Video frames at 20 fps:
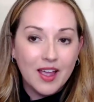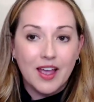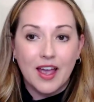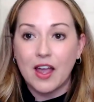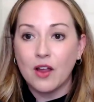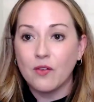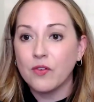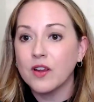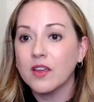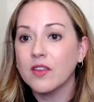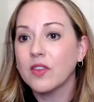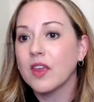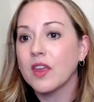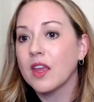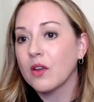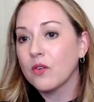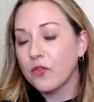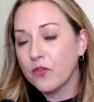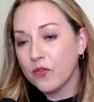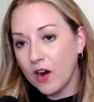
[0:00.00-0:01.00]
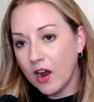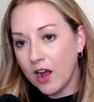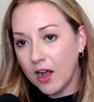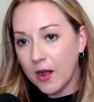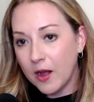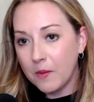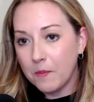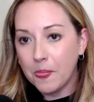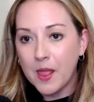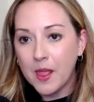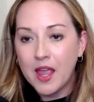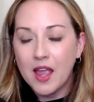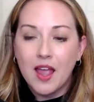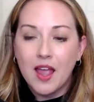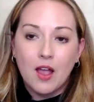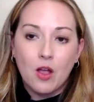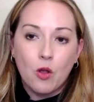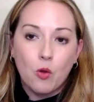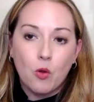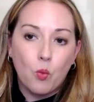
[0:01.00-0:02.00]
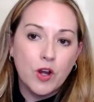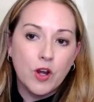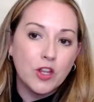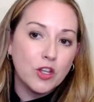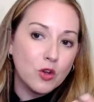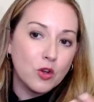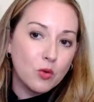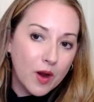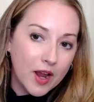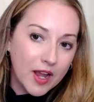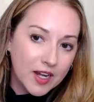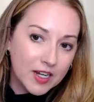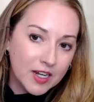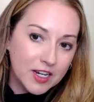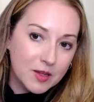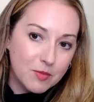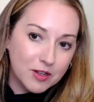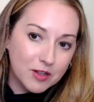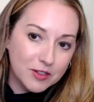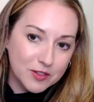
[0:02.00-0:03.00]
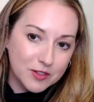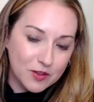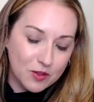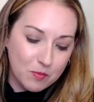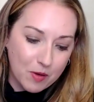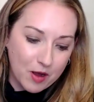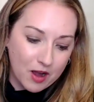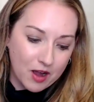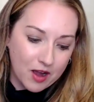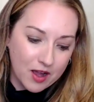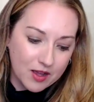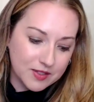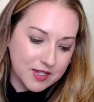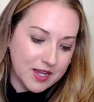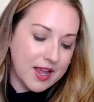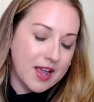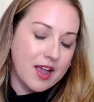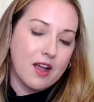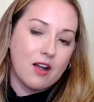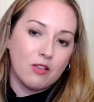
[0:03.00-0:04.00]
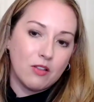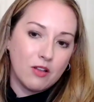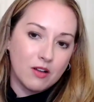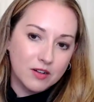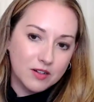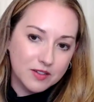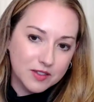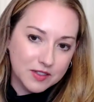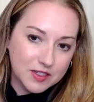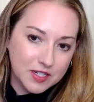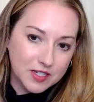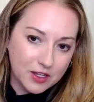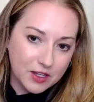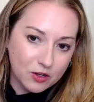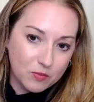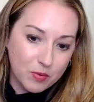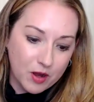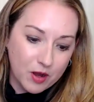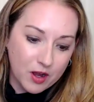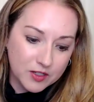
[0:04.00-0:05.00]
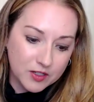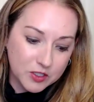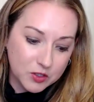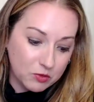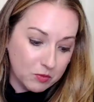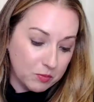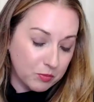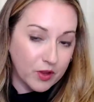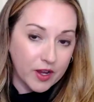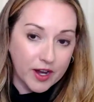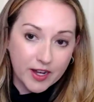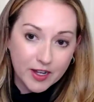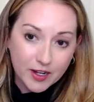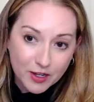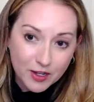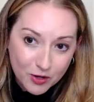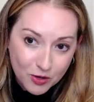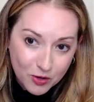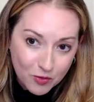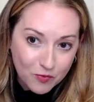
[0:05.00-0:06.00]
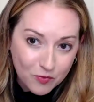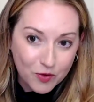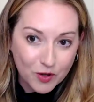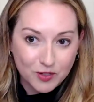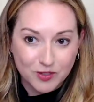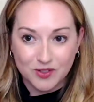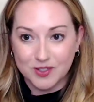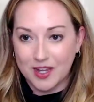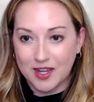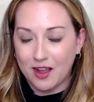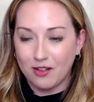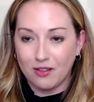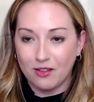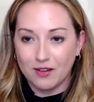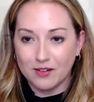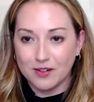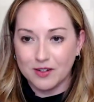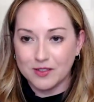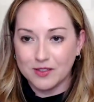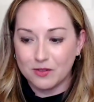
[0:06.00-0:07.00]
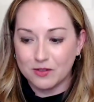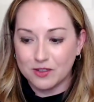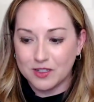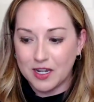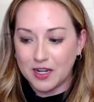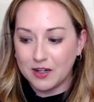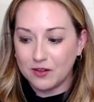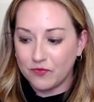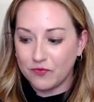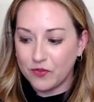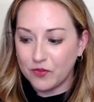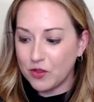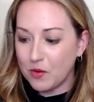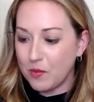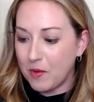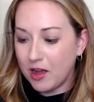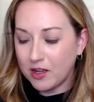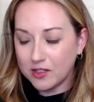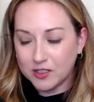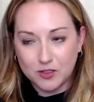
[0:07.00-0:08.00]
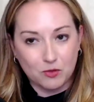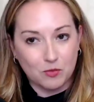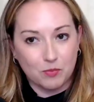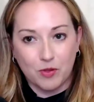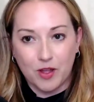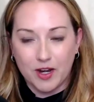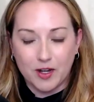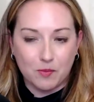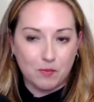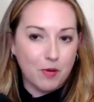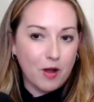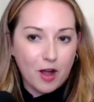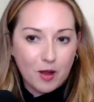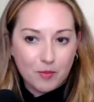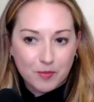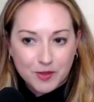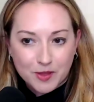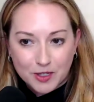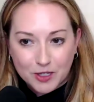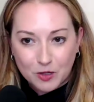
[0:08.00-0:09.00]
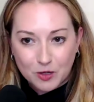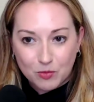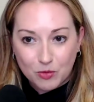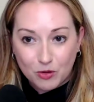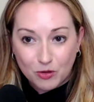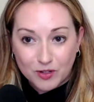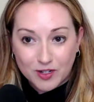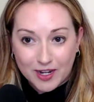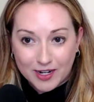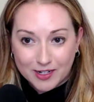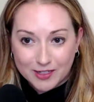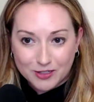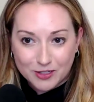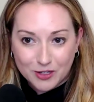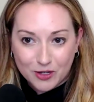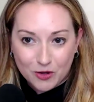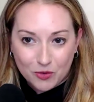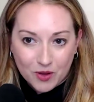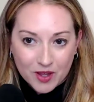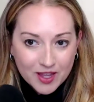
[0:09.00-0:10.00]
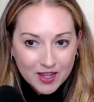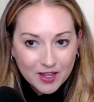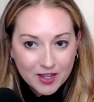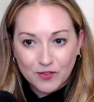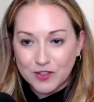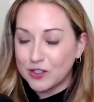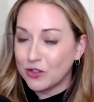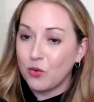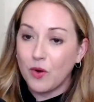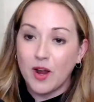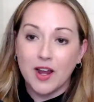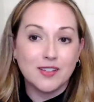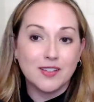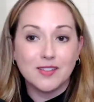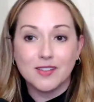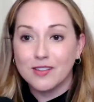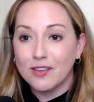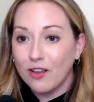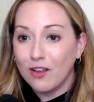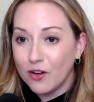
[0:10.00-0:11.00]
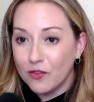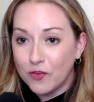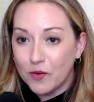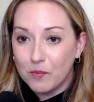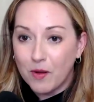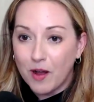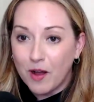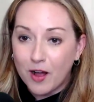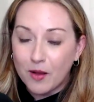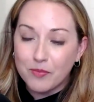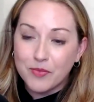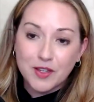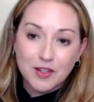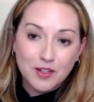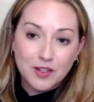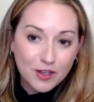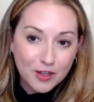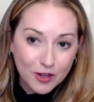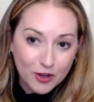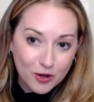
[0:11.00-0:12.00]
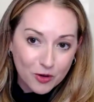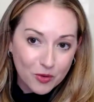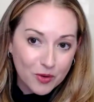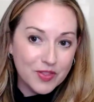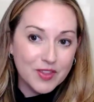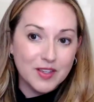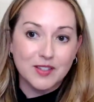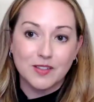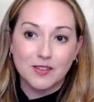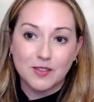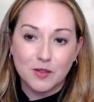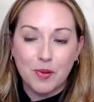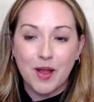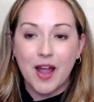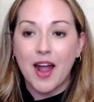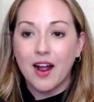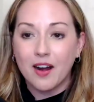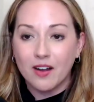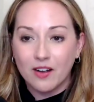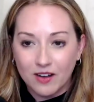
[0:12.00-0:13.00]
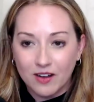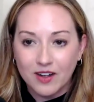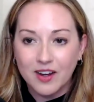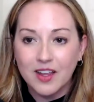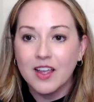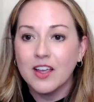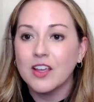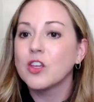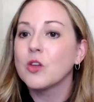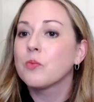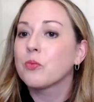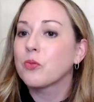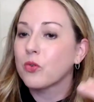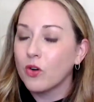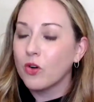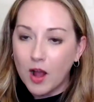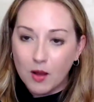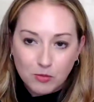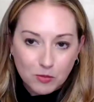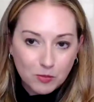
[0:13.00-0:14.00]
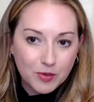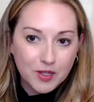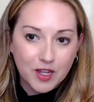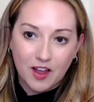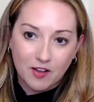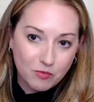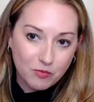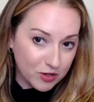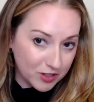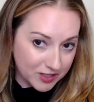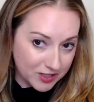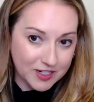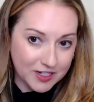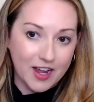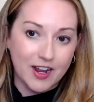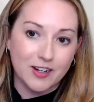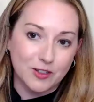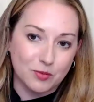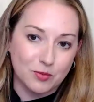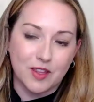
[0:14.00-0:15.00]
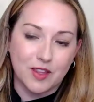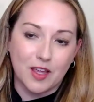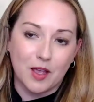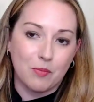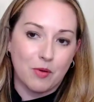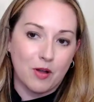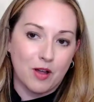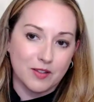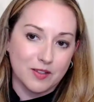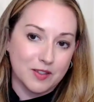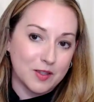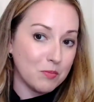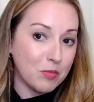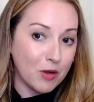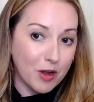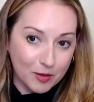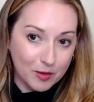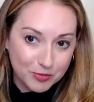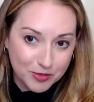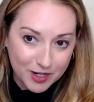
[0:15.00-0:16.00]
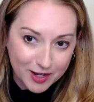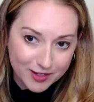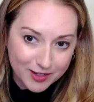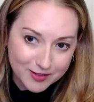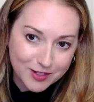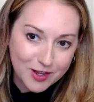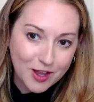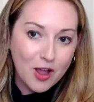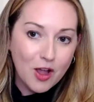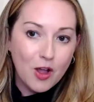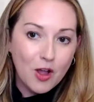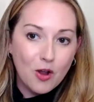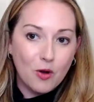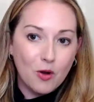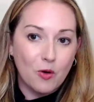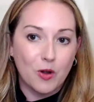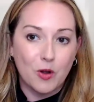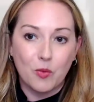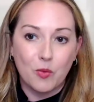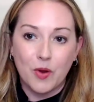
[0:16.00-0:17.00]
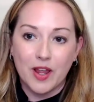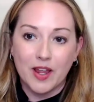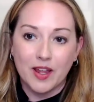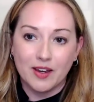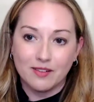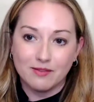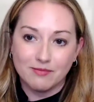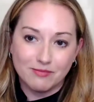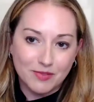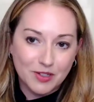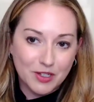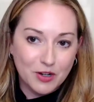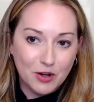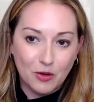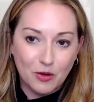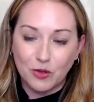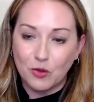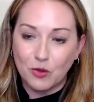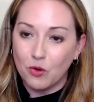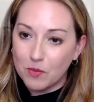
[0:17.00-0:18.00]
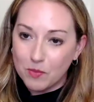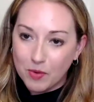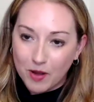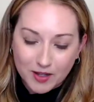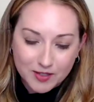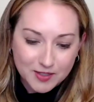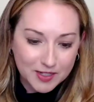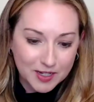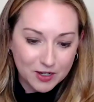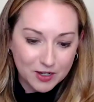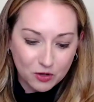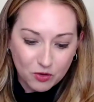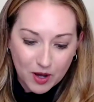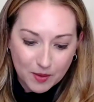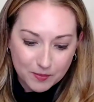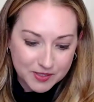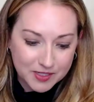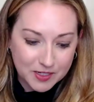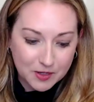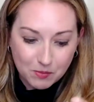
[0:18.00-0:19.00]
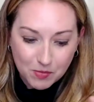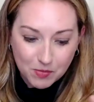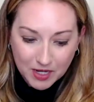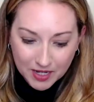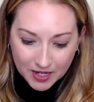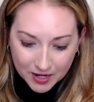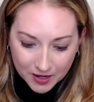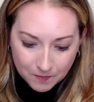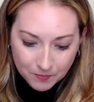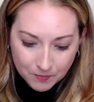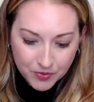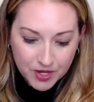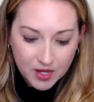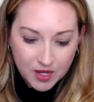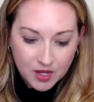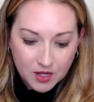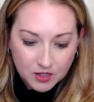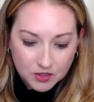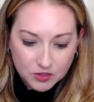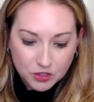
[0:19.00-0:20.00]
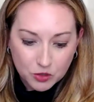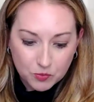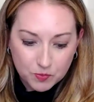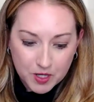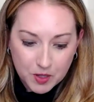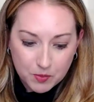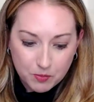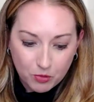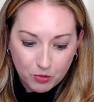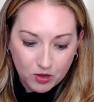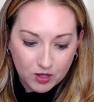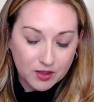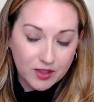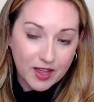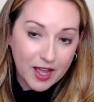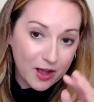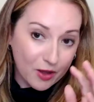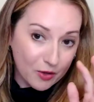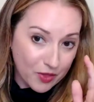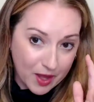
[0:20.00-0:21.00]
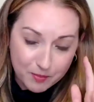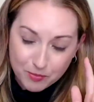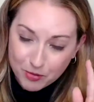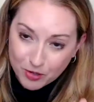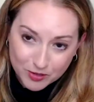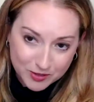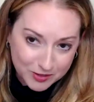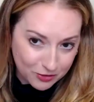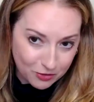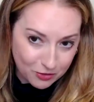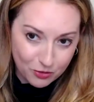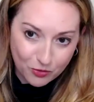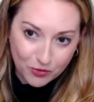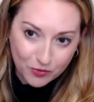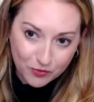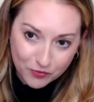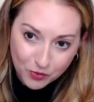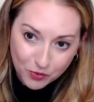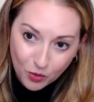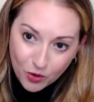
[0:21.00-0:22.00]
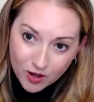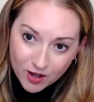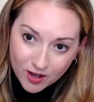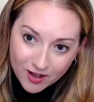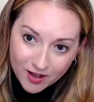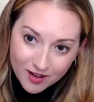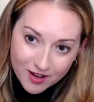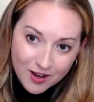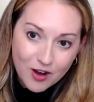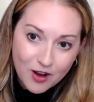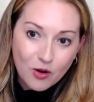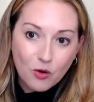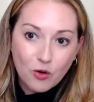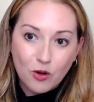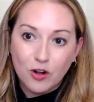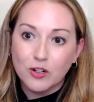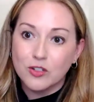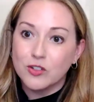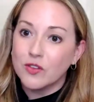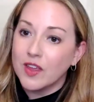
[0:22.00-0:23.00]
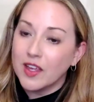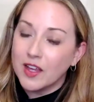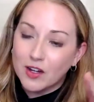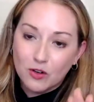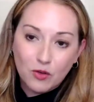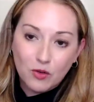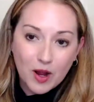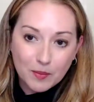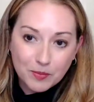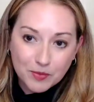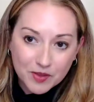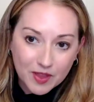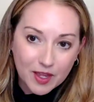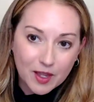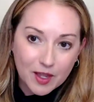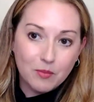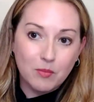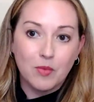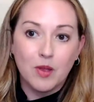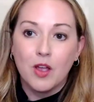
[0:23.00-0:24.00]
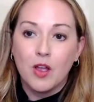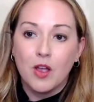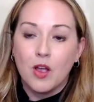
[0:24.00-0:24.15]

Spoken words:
Everything from when you write an email to the boss, how long does it take your boss to reply to you versus how long does it take the boss to reply to Bob in the cubicle next to you? It's twice as long for Bob than you, and this is a pattern. You probably have more status with that boss than Bob does. Or when, your boss interrupts in a meeting, do people allow that person to hold the floor or do they interrupt them?